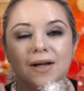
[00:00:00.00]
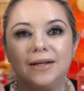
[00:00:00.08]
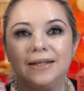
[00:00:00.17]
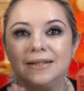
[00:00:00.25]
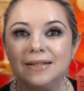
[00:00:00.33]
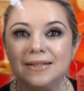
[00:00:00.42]

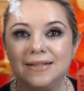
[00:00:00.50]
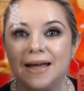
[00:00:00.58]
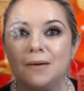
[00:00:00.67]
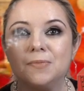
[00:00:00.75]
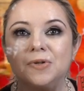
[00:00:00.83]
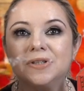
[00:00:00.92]
in
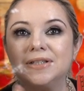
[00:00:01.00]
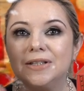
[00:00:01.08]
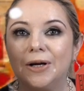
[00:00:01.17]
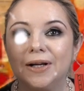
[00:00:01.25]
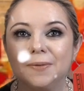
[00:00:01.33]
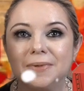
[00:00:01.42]
December,
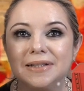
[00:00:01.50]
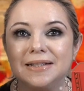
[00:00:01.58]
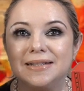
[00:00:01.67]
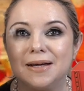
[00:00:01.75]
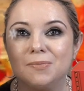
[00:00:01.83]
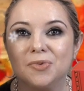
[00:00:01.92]
starting with
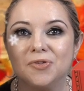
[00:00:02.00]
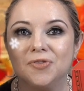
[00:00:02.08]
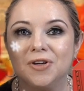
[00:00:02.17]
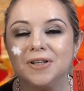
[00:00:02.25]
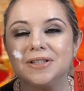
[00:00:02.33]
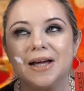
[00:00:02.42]
December
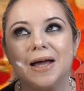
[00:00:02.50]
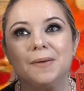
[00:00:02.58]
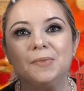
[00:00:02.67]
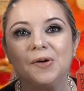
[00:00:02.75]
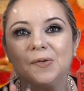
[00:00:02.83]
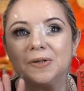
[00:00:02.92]
1st, I
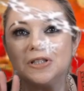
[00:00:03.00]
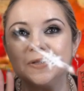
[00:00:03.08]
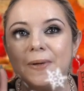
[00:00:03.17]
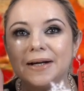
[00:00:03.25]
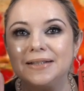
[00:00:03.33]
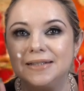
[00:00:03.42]
am going
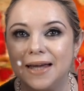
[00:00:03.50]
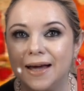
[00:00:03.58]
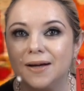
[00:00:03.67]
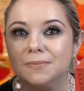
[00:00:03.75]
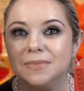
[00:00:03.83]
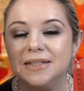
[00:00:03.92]
to
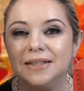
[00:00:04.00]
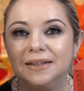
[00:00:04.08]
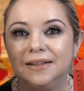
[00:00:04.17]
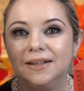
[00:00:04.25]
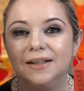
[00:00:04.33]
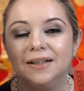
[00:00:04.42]
attempt
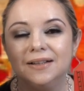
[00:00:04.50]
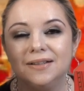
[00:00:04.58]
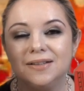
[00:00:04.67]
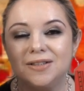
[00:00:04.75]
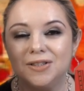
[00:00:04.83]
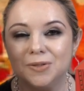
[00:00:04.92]

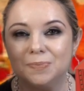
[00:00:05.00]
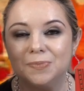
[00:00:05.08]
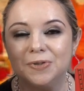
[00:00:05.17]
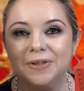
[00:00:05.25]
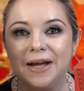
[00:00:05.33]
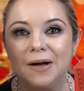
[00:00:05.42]
to
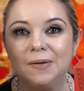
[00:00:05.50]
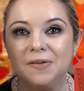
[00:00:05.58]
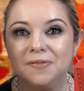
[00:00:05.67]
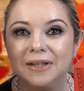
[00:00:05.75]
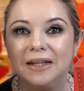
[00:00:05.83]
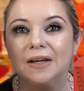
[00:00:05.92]
put out
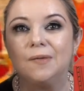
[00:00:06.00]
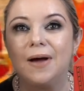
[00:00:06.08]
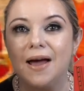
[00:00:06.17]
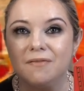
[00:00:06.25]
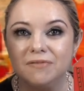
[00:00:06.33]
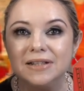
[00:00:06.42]
a video
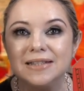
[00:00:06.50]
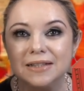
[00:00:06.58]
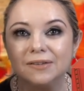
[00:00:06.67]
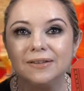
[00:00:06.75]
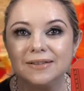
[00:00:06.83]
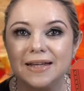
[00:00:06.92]
every
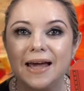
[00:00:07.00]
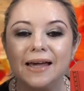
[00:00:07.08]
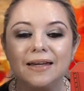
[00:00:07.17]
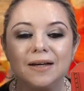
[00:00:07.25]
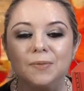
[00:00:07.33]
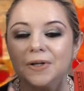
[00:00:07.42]
single
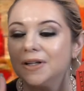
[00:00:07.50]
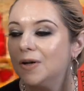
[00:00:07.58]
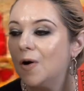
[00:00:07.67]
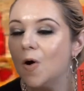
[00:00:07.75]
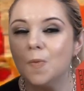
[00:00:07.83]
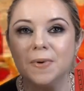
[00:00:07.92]
day. We're going
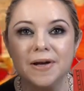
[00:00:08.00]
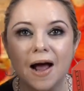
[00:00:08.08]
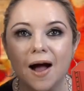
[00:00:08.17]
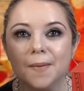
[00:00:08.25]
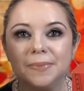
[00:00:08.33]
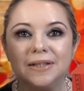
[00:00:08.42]
to open
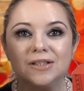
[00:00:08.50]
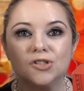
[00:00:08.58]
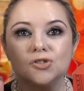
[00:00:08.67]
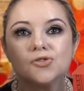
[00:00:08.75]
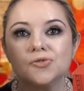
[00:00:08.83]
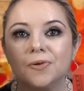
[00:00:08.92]
up
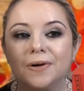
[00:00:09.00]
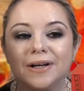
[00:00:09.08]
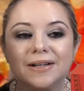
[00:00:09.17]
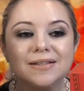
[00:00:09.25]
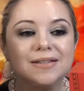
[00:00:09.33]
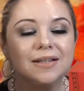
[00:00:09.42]
these drawers